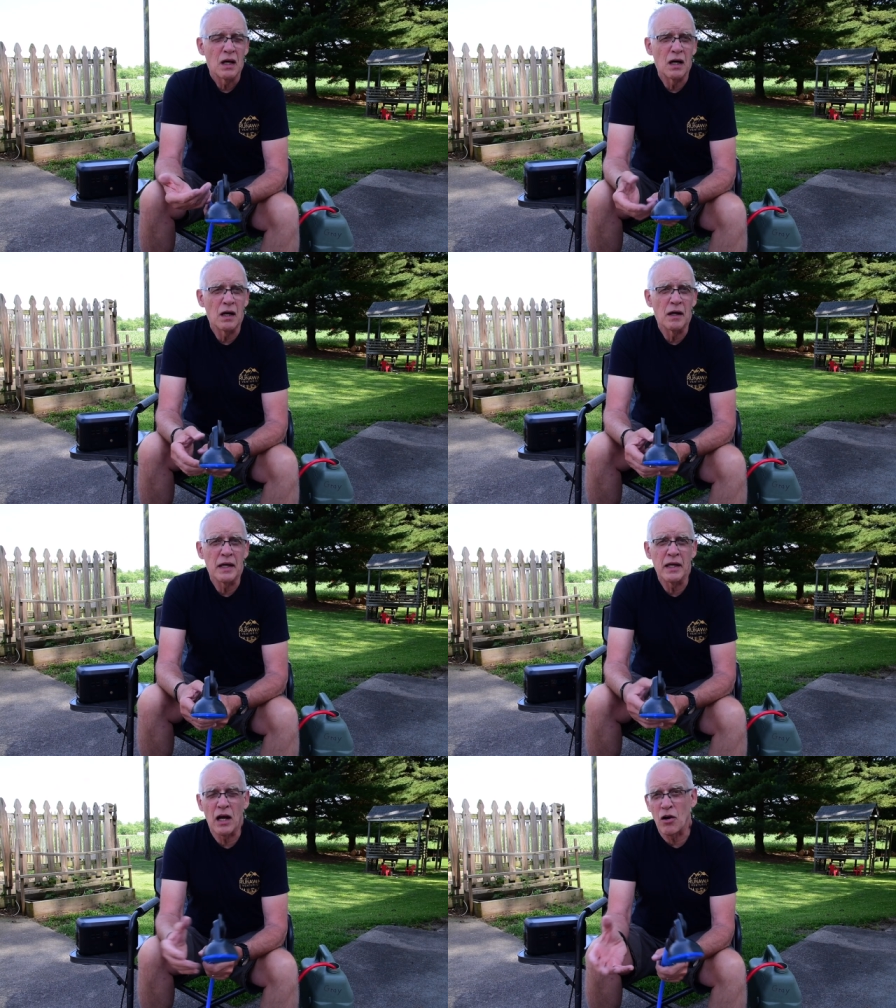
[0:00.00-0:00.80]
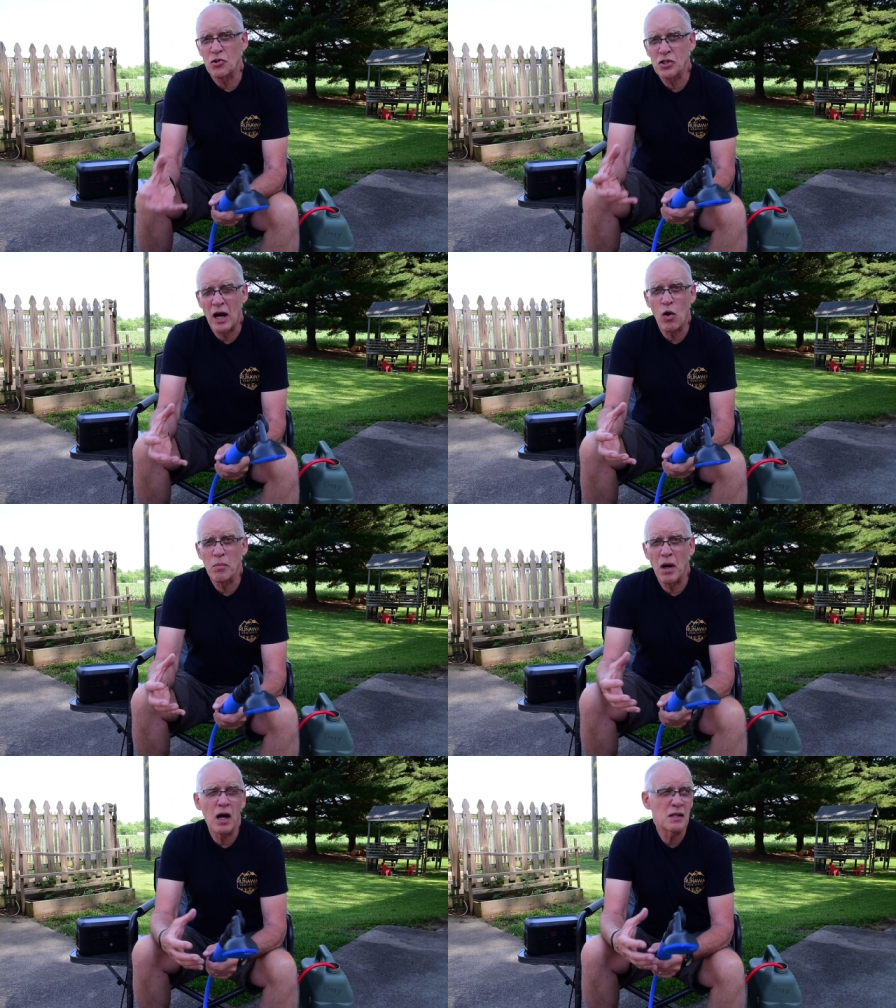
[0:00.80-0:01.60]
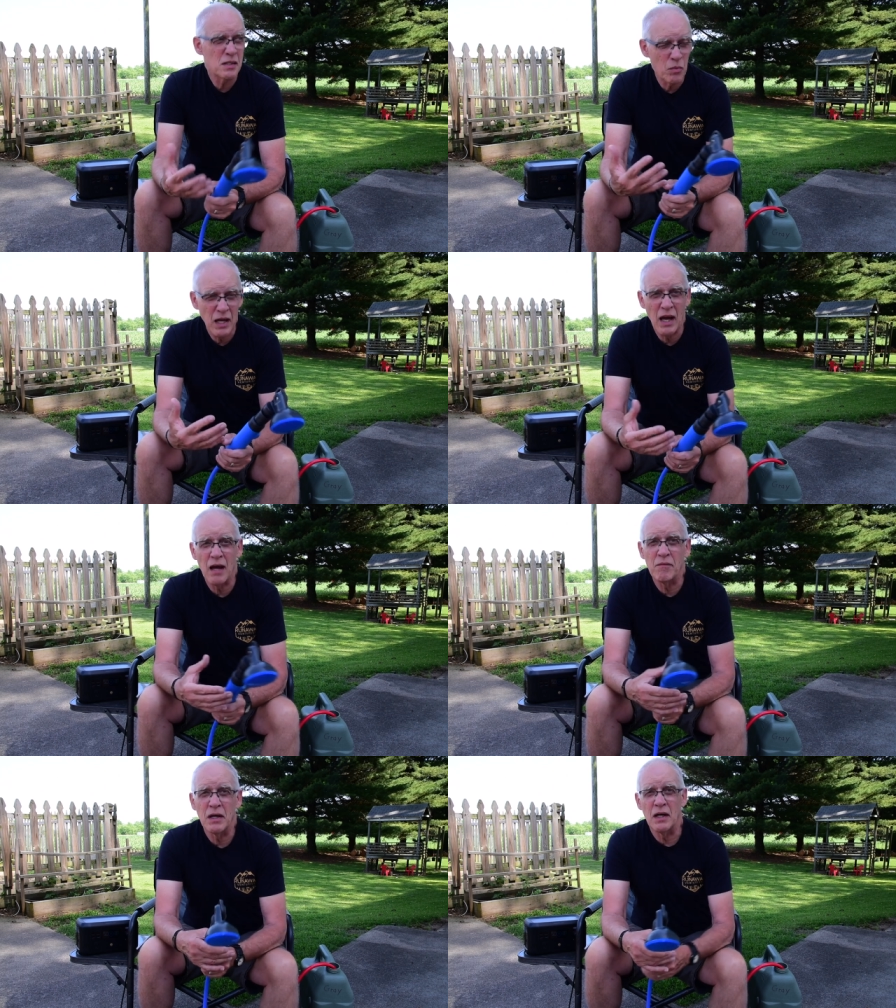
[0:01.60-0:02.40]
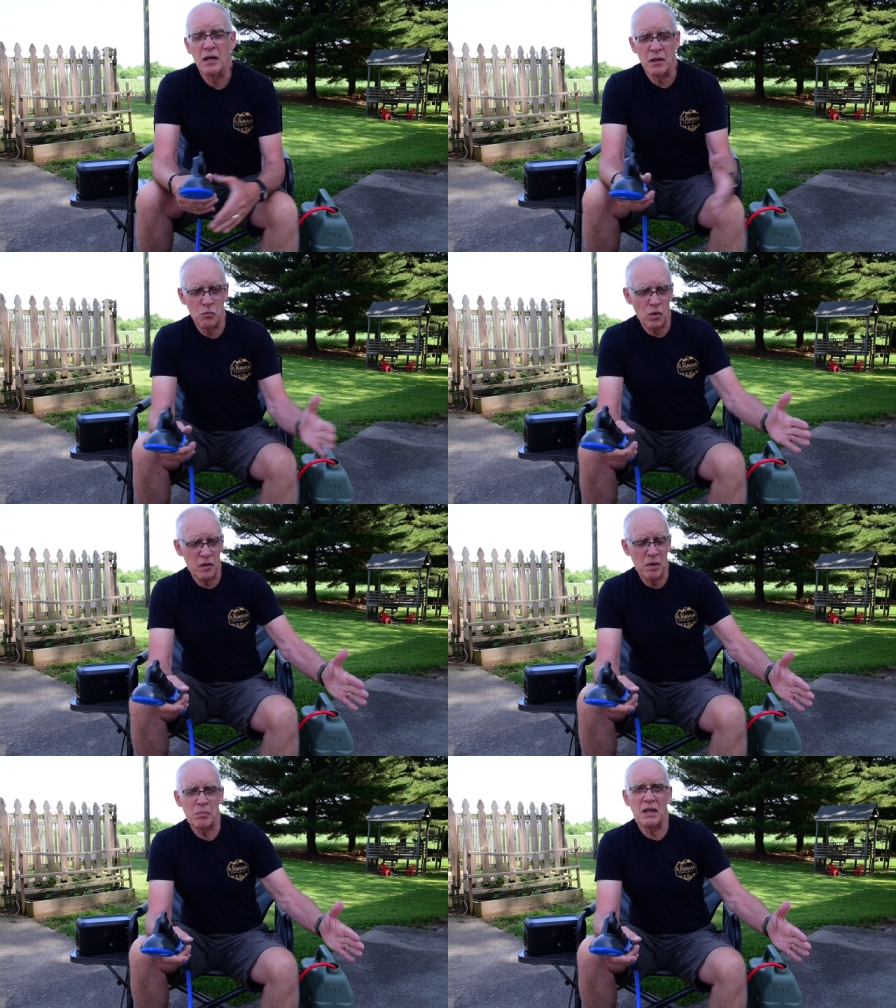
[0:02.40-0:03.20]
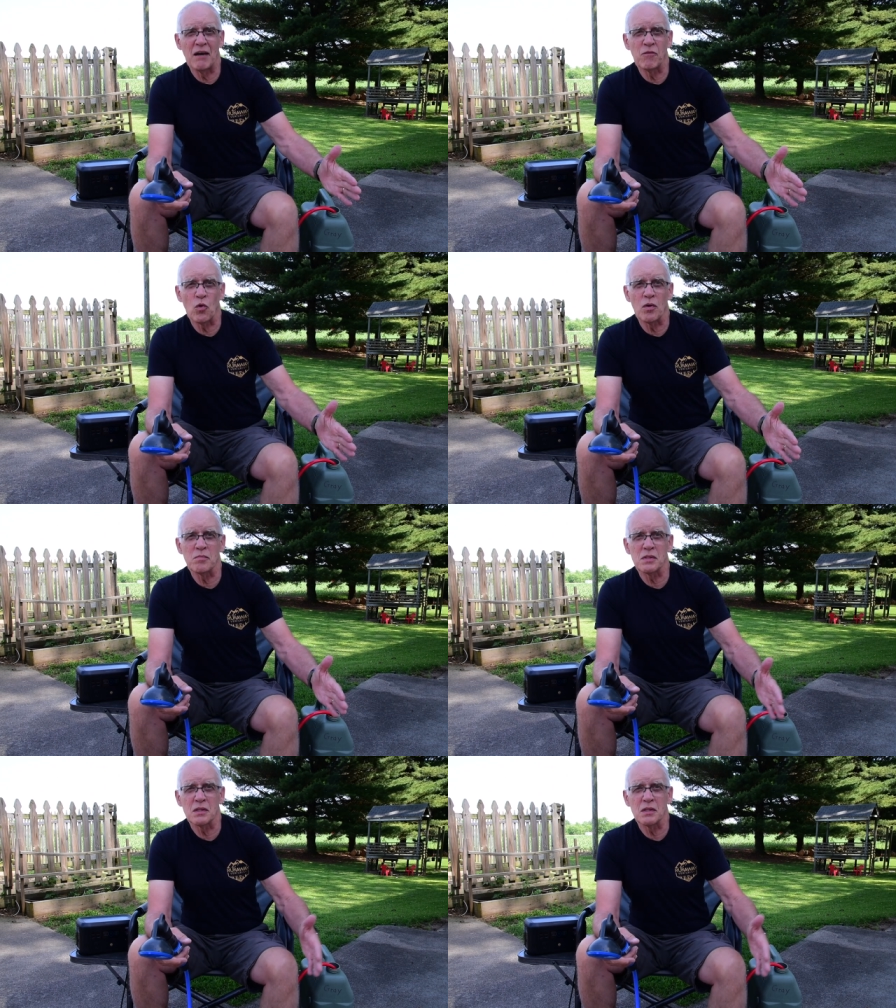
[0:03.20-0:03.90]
uh, in our shower box that we have uh, in one of the bed platforms.